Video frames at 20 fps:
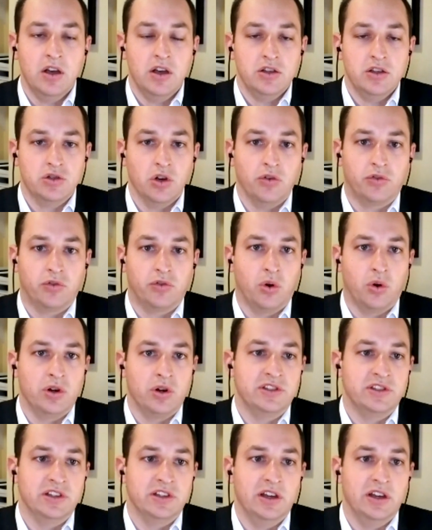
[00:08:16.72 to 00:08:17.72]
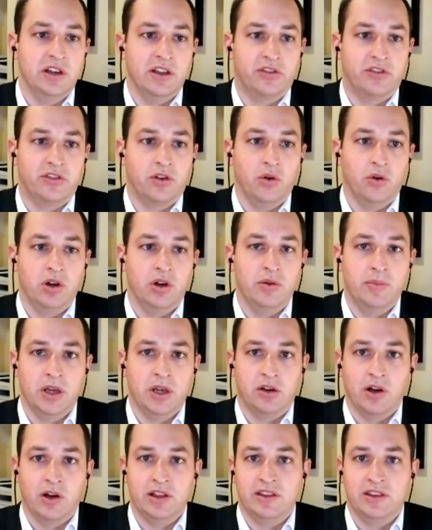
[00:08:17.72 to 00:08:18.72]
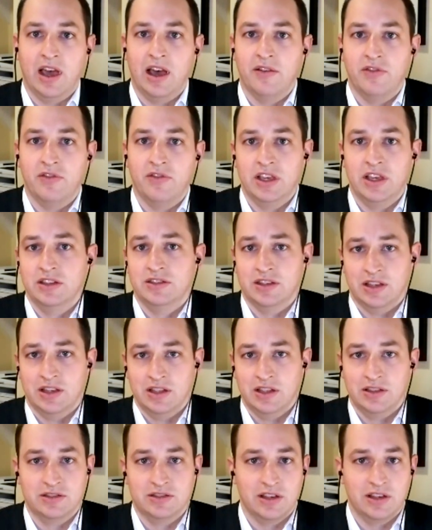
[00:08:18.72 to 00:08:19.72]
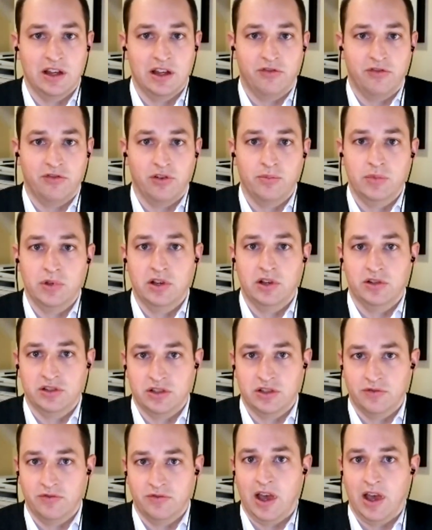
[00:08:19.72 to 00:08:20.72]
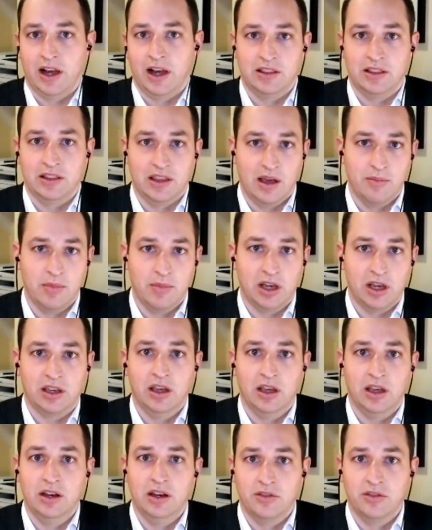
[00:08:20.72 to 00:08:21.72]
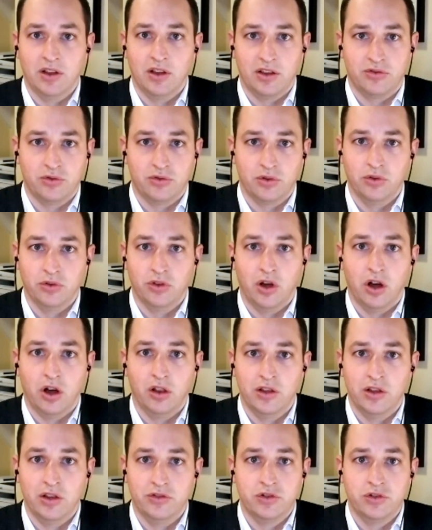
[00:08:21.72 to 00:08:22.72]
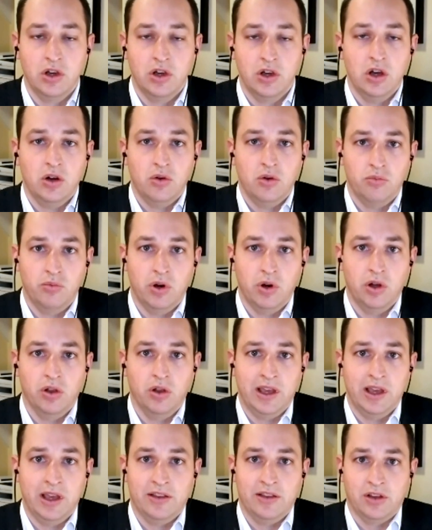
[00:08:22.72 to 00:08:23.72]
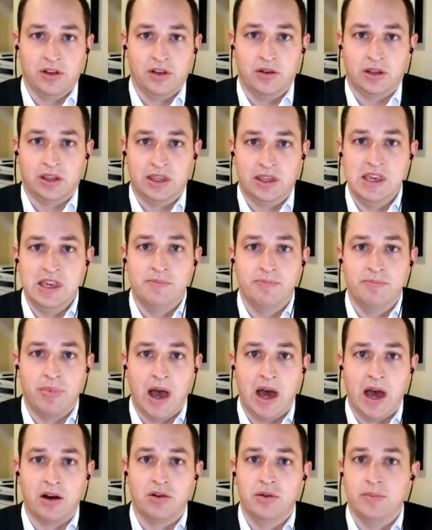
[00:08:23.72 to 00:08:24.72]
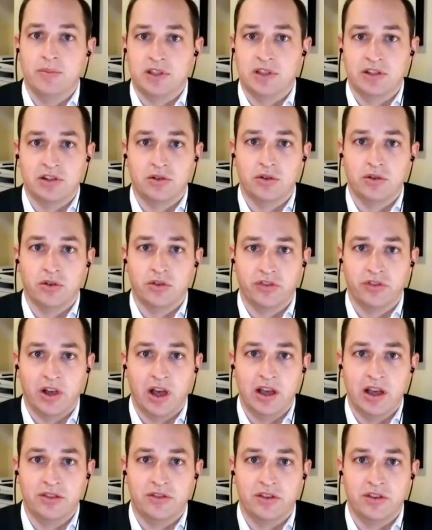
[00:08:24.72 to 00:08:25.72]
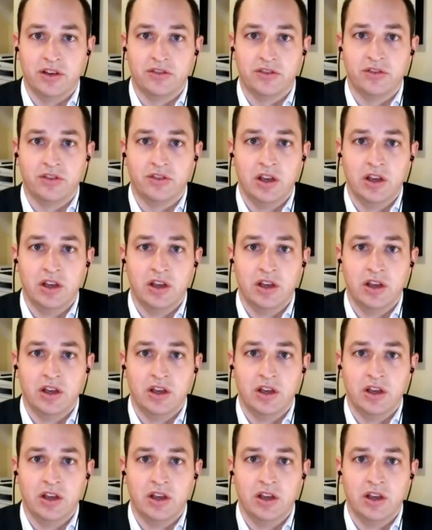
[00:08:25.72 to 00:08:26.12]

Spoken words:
So, of course, it's going to be great to have his insight from years of academic and industrial knowledge, really as a key battery material scientist,